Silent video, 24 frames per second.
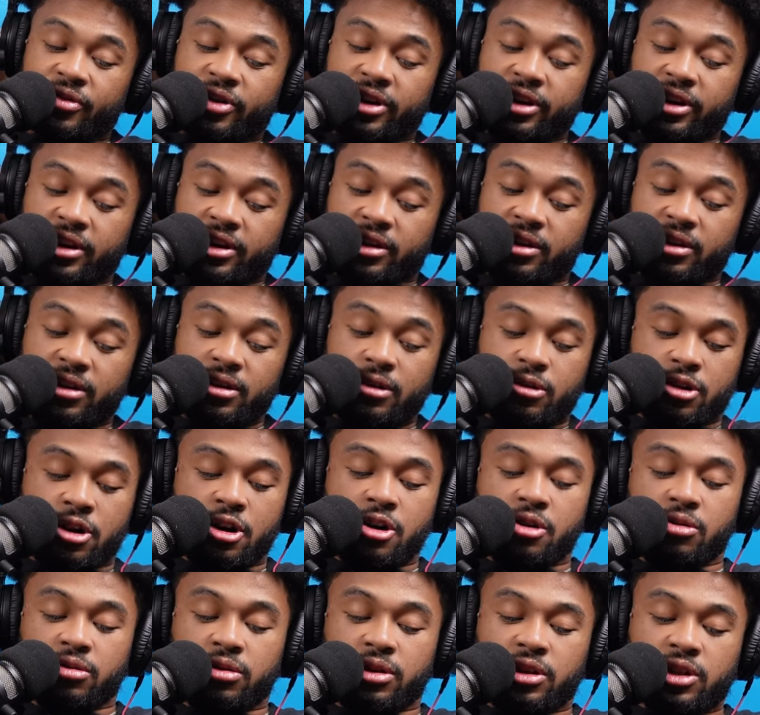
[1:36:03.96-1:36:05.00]
Freaking.
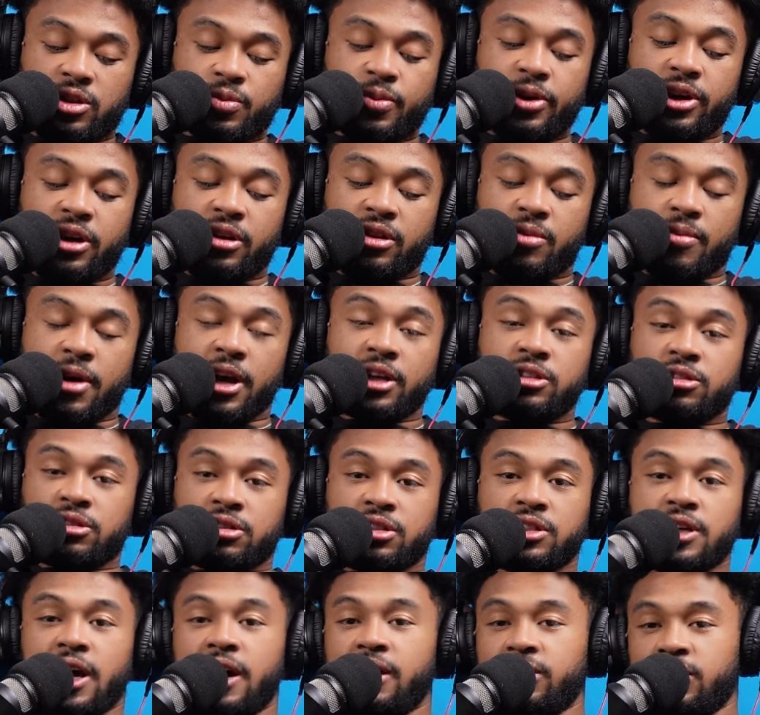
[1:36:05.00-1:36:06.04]
Oh, speaking of the Matrix,
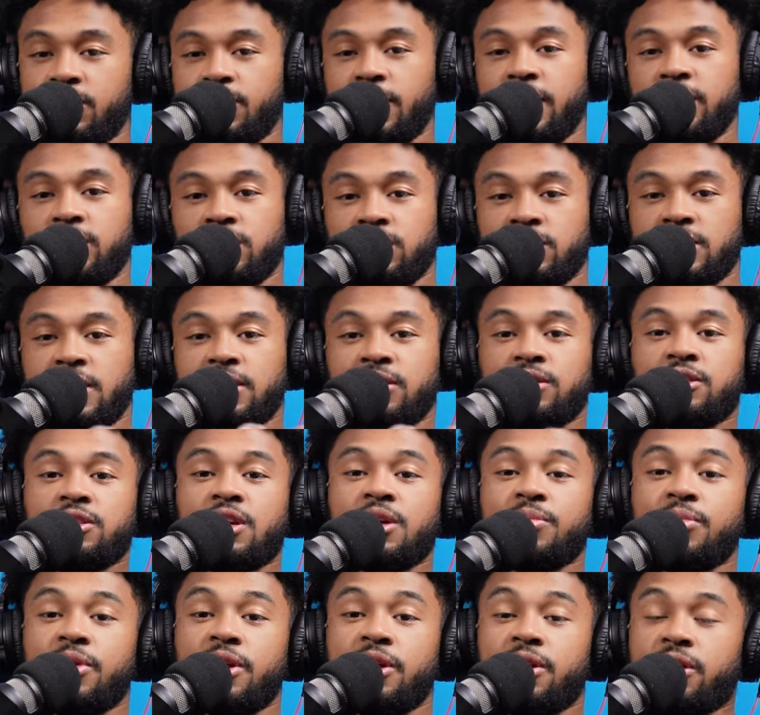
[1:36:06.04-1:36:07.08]
shout out the Matrix. Shout out
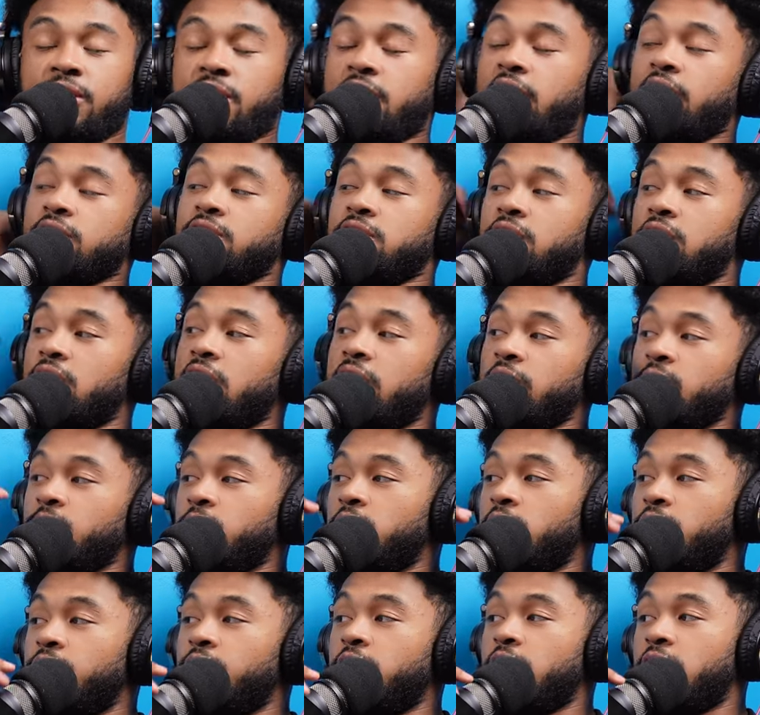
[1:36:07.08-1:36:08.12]
Sean Marion. He actually liked
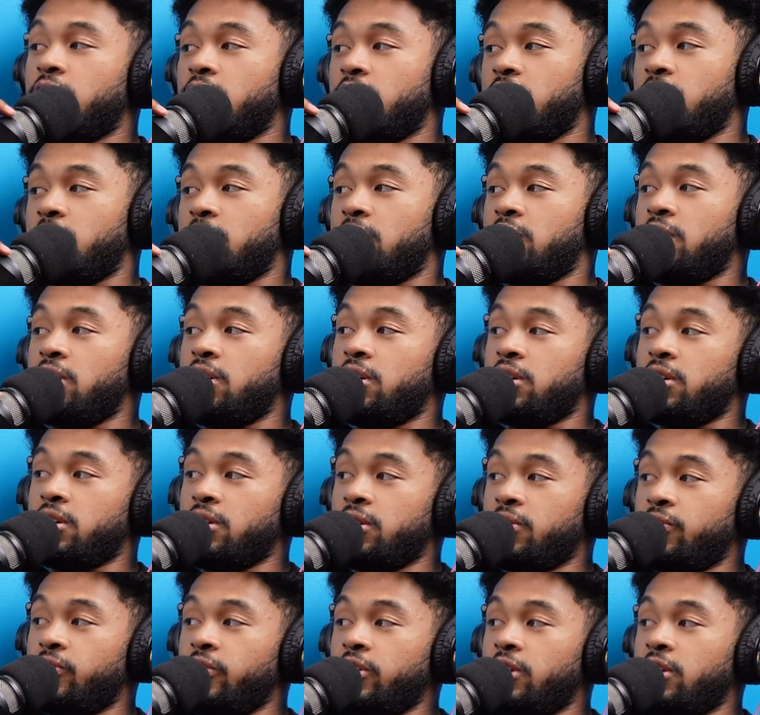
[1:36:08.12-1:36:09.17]
one of our uh,
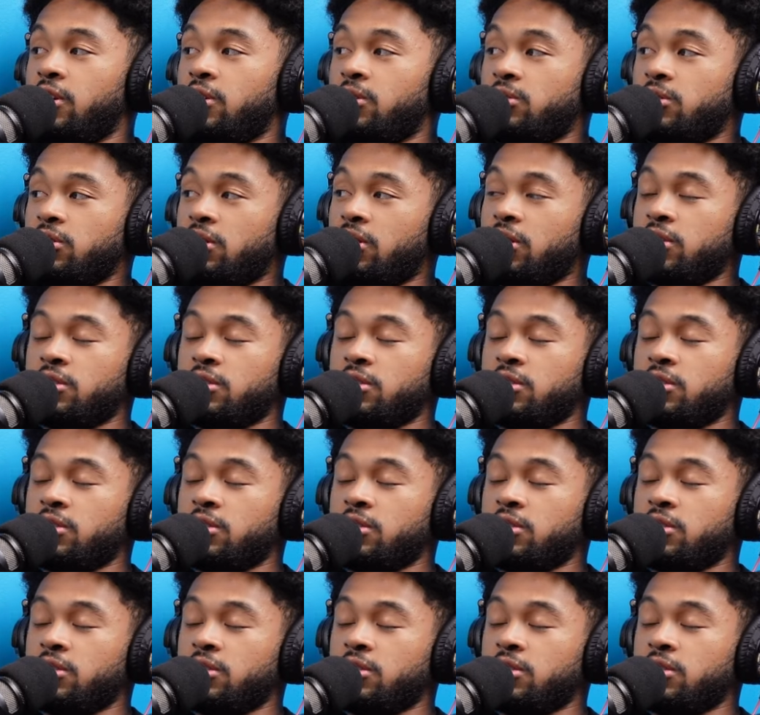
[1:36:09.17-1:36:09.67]
videos oh. on